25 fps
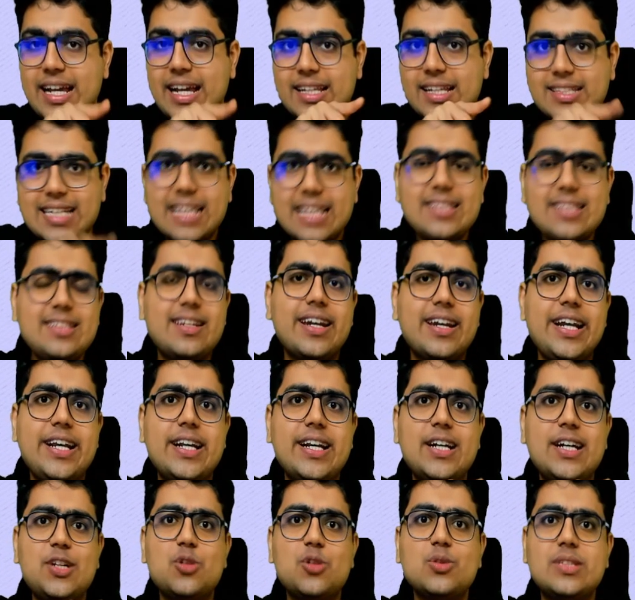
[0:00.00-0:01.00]
Just read
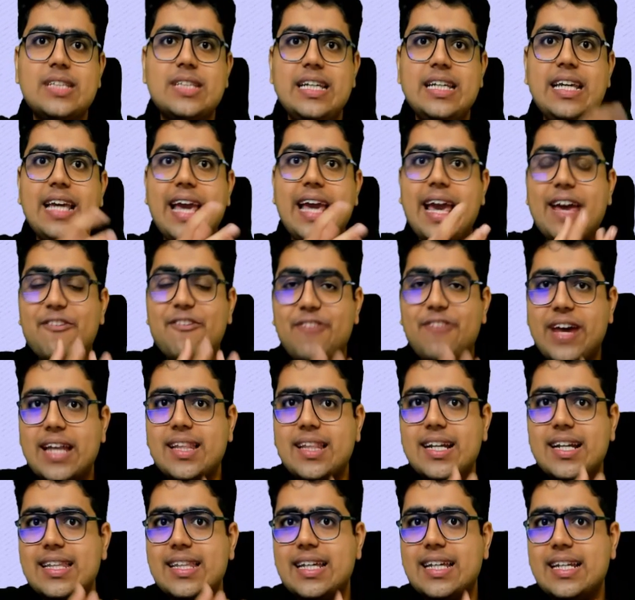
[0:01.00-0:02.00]
it to see
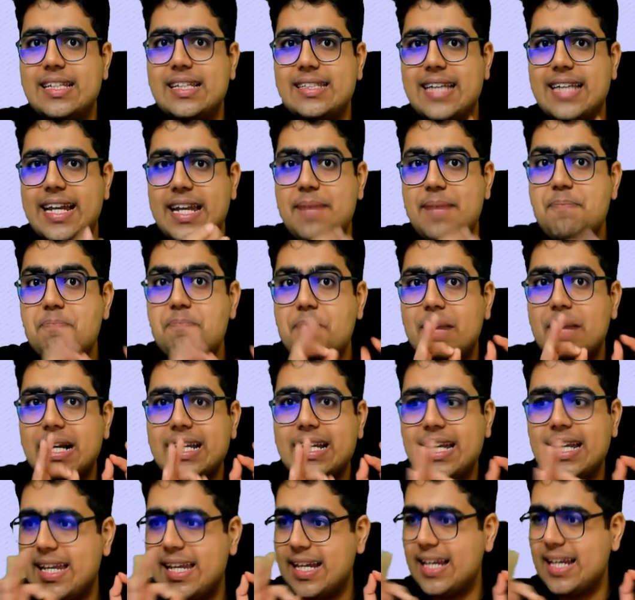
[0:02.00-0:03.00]
whether there is any
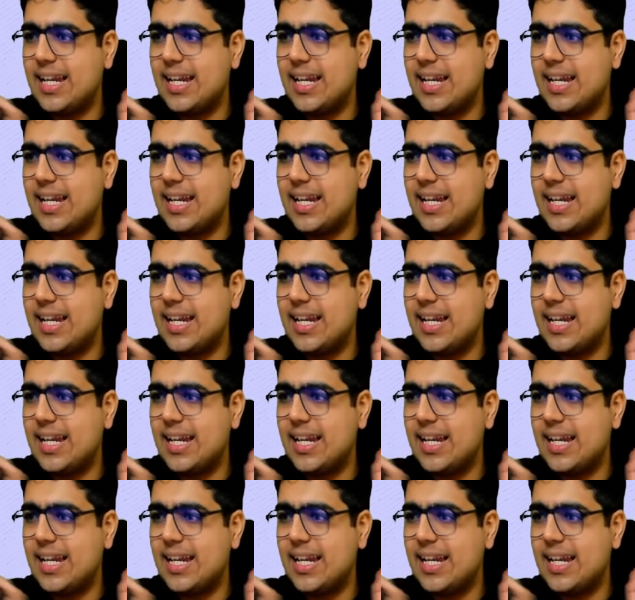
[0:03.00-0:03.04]
material